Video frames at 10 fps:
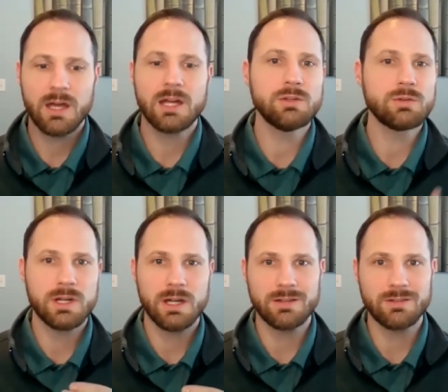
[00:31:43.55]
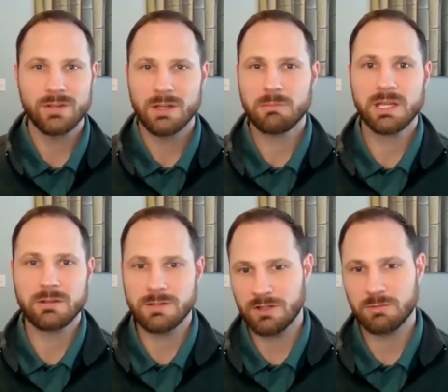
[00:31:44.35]
and you can kind of make
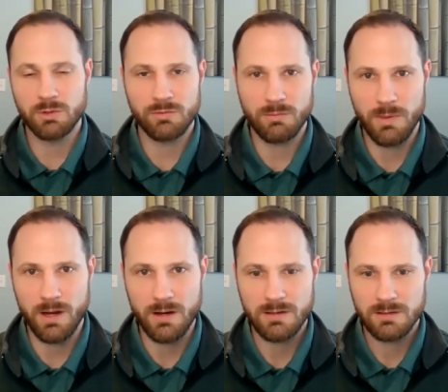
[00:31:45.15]
your next move from there.